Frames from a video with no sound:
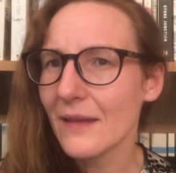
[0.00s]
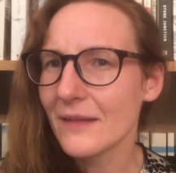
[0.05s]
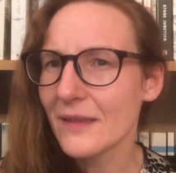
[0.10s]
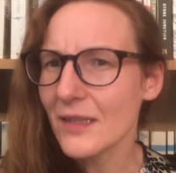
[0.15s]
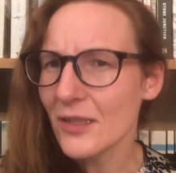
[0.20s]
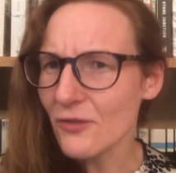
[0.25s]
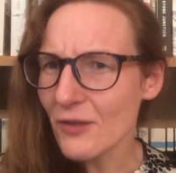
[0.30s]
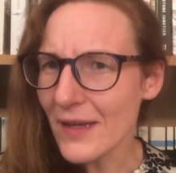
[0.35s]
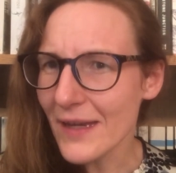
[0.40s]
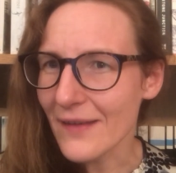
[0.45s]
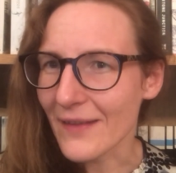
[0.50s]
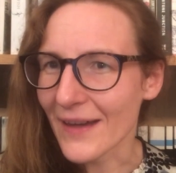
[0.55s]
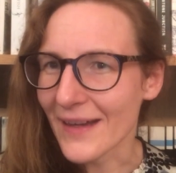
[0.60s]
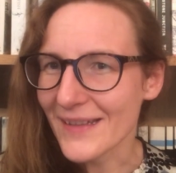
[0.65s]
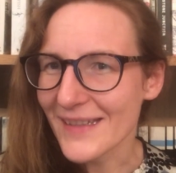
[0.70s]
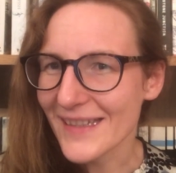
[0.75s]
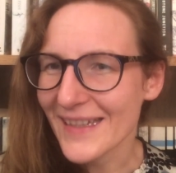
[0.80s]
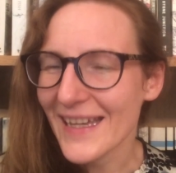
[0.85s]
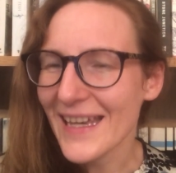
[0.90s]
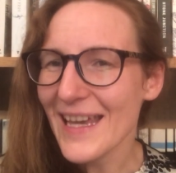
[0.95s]
Did you hear
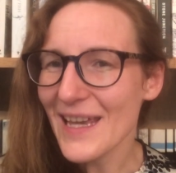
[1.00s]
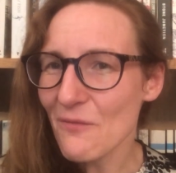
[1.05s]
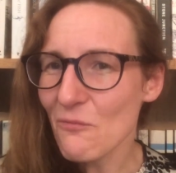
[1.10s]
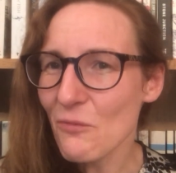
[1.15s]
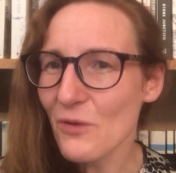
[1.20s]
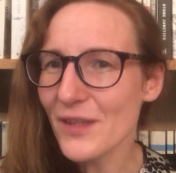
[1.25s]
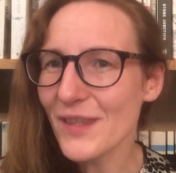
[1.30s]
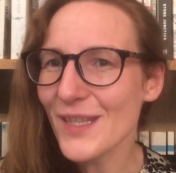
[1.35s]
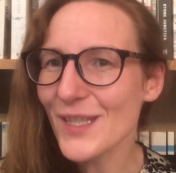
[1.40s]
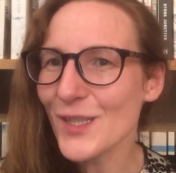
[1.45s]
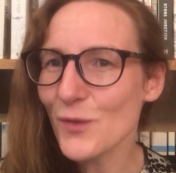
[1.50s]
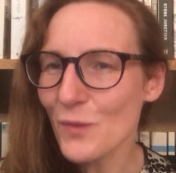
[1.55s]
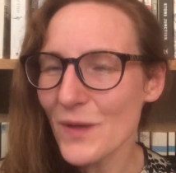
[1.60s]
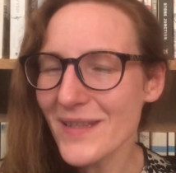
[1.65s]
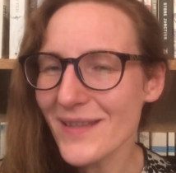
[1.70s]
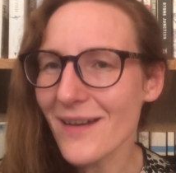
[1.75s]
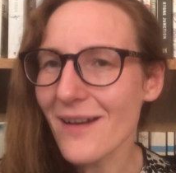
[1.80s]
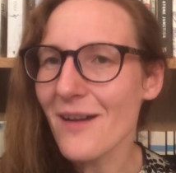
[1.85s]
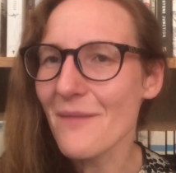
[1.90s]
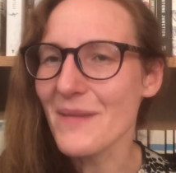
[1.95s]
that? It was the
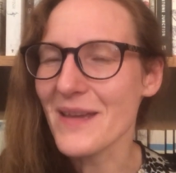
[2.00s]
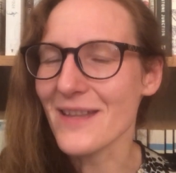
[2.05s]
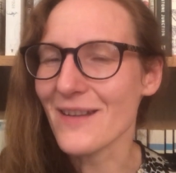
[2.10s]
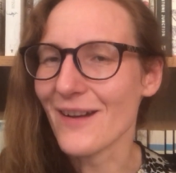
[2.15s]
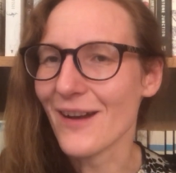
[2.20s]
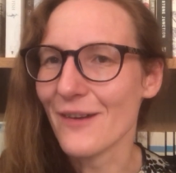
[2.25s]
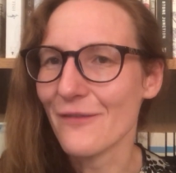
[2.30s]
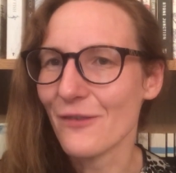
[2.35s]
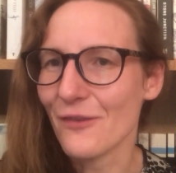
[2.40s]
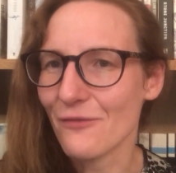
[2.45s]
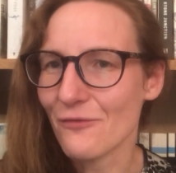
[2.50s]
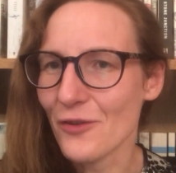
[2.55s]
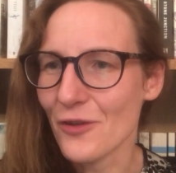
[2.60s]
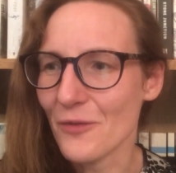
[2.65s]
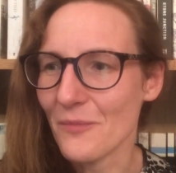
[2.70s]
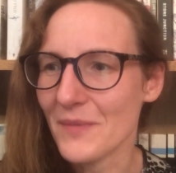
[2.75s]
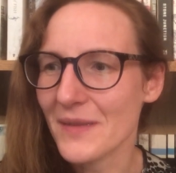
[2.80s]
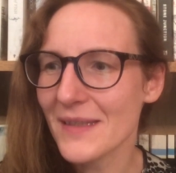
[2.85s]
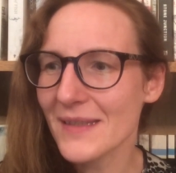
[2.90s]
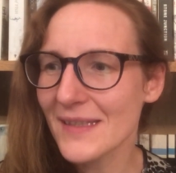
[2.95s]
Swiss Army knife of
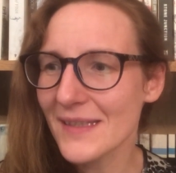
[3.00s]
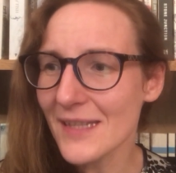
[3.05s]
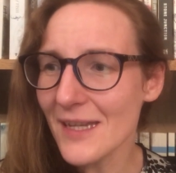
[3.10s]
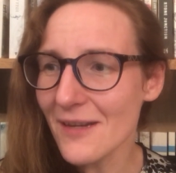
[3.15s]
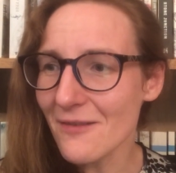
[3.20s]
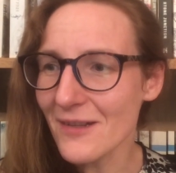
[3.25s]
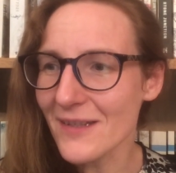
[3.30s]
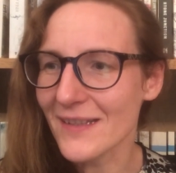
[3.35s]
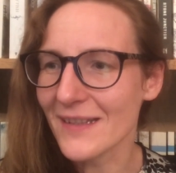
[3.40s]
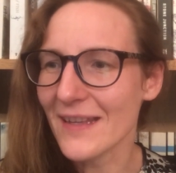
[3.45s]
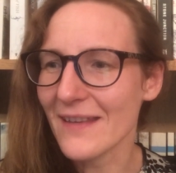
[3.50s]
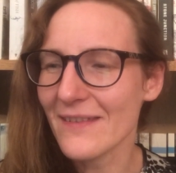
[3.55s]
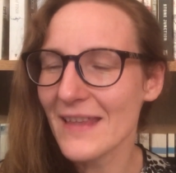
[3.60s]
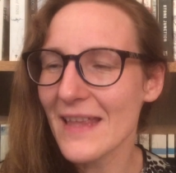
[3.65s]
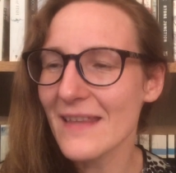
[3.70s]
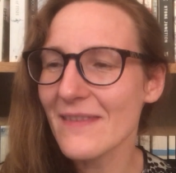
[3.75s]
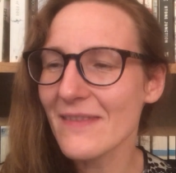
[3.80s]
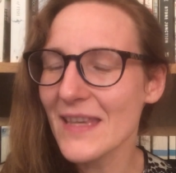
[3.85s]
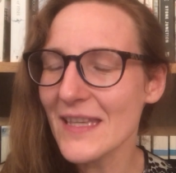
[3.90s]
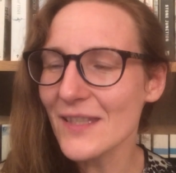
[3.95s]
rooms. Seriously,
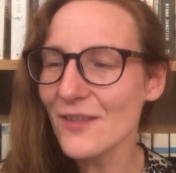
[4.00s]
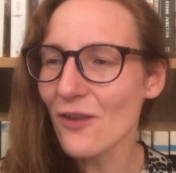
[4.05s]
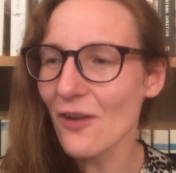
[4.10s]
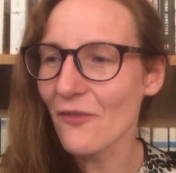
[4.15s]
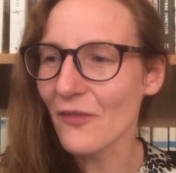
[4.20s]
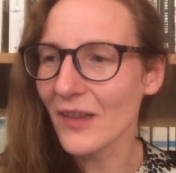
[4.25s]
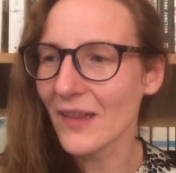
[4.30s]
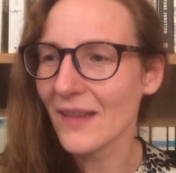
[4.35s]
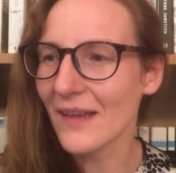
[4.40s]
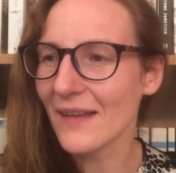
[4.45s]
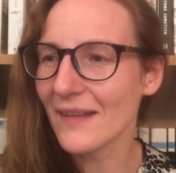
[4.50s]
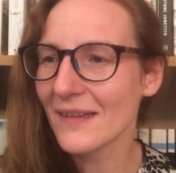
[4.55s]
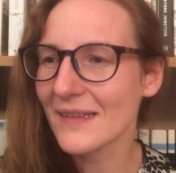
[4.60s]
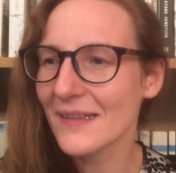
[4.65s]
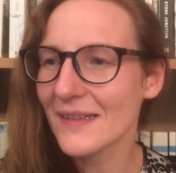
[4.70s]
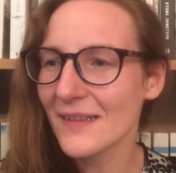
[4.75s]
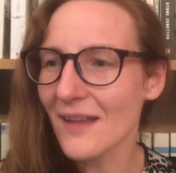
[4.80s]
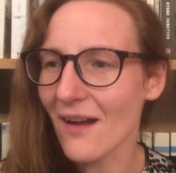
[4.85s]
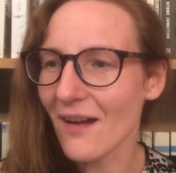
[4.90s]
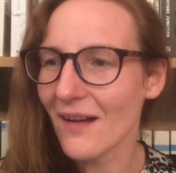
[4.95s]
the, this novel
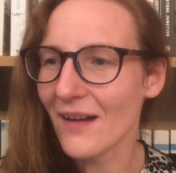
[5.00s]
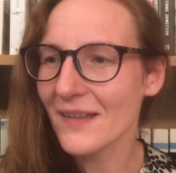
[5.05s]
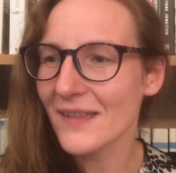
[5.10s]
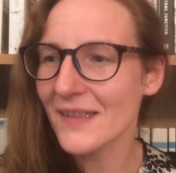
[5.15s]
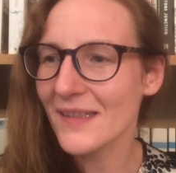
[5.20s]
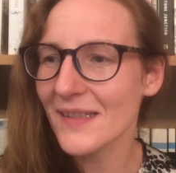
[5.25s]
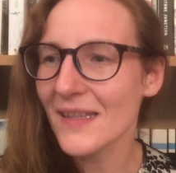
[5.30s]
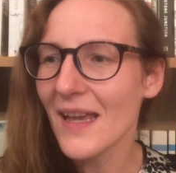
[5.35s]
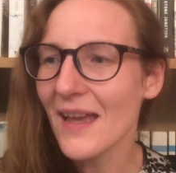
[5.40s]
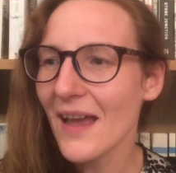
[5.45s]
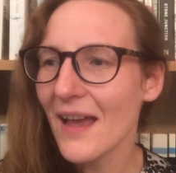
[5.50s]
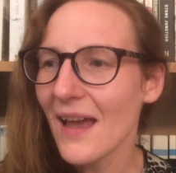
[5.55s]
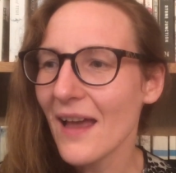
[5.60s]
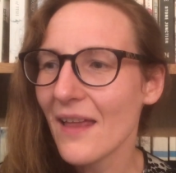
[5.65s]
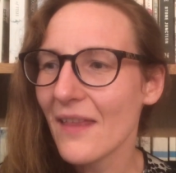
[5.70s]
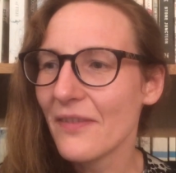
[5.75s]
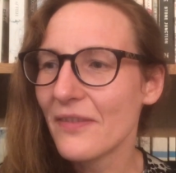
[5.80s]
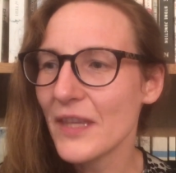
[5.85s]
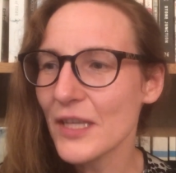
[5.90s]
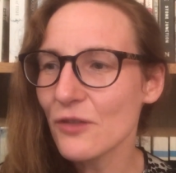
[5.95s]
starts
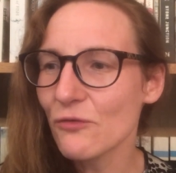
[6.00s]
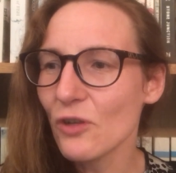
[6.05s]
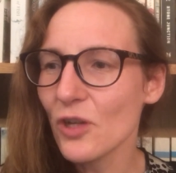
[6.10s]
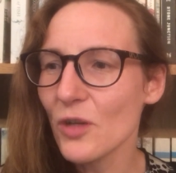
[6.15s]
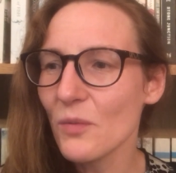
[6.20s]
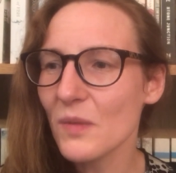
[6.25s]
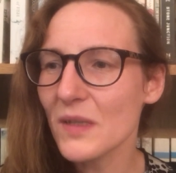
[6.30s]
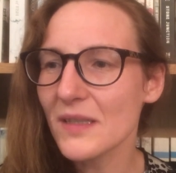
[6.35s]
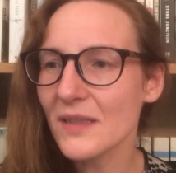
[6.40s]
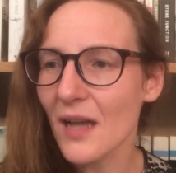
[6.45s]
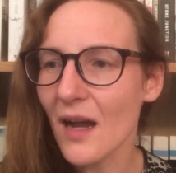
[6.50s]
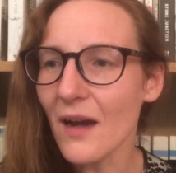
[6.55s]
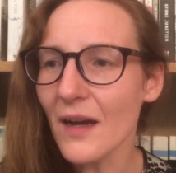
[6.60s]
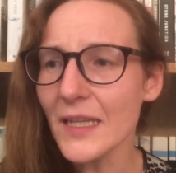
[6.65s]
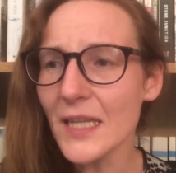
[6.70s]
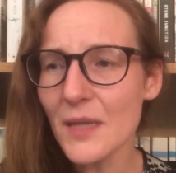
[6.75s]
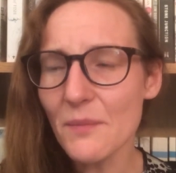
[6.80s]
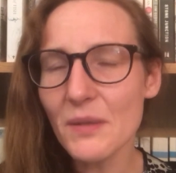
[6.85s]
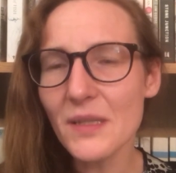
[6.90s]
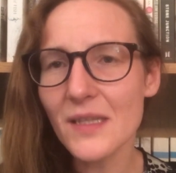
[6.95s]
this room was
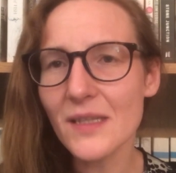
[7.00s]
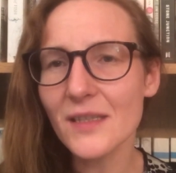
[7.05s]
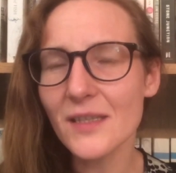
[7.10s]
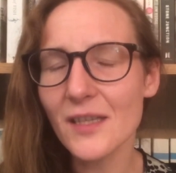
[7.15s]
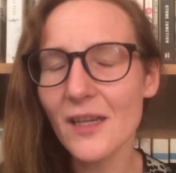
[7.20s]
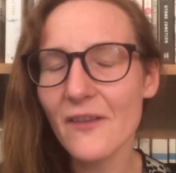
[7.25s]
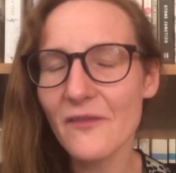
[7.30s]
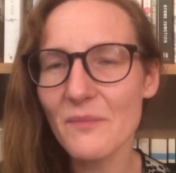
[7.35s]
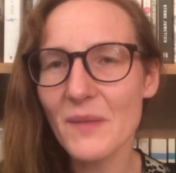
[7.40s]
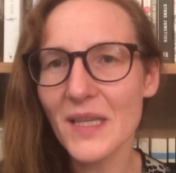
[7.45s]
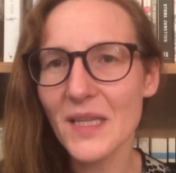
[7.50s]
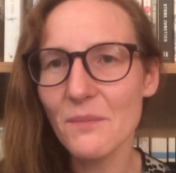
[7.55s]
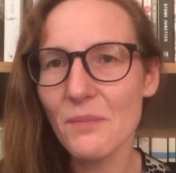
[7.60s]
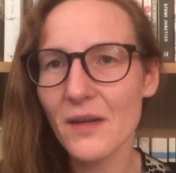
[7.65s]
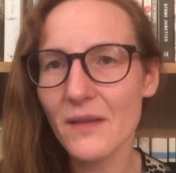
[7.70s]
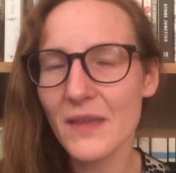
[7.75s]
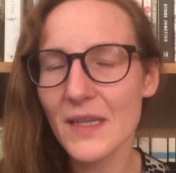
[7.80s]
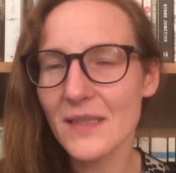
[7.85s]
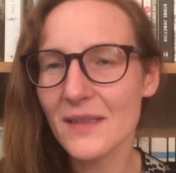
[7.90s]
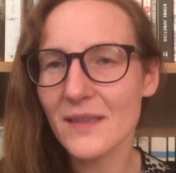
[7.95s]
tiny, but it served many.
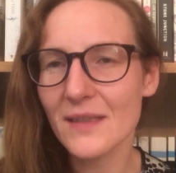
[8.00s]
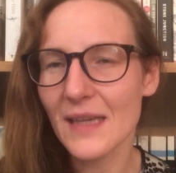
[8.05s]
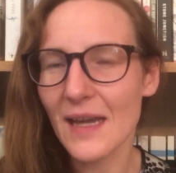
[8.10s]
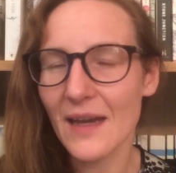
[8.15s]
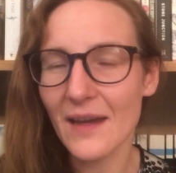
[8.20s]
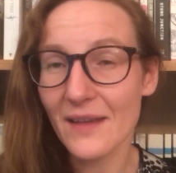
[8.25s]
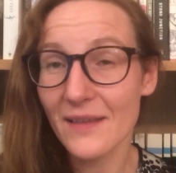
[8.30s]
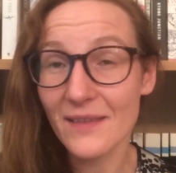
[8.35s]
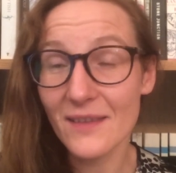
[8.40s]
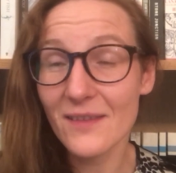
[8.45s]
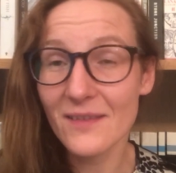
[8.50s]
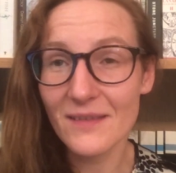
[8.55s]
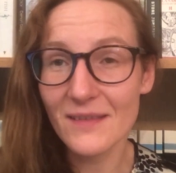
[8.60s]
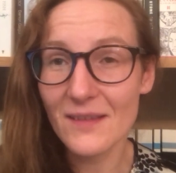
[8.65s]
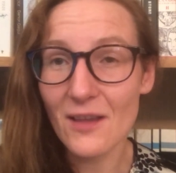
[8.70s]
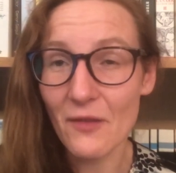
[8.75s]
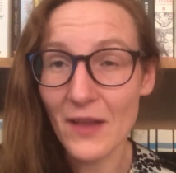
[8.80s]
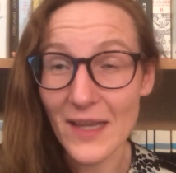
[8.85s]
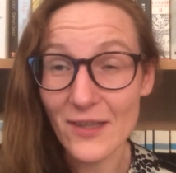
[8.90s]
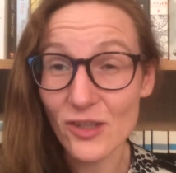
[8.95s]
this uh,
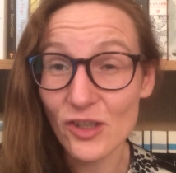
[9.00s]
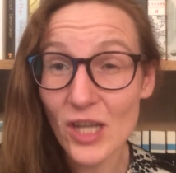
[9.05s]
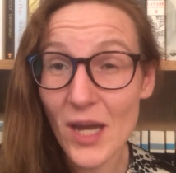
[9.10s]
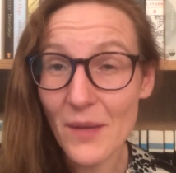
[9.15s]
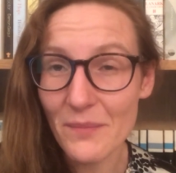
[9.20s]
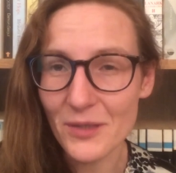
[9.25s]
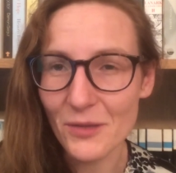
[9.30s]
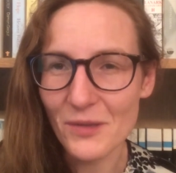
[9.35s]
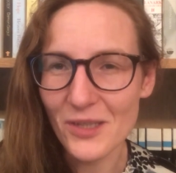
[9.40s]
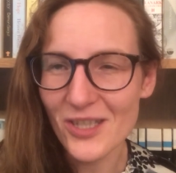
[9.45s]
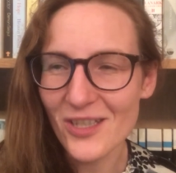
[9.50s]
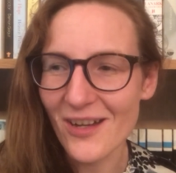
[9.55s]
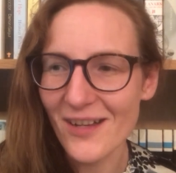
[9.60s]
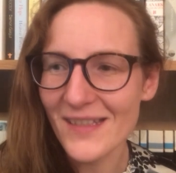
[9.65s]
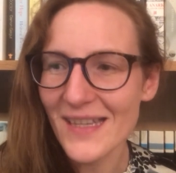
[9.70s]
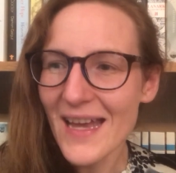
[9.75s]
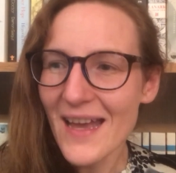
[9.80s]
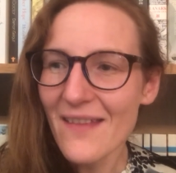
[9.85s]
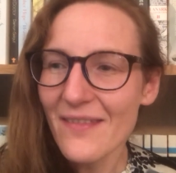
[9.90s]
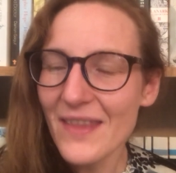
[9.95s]
novel has a chapter which starts.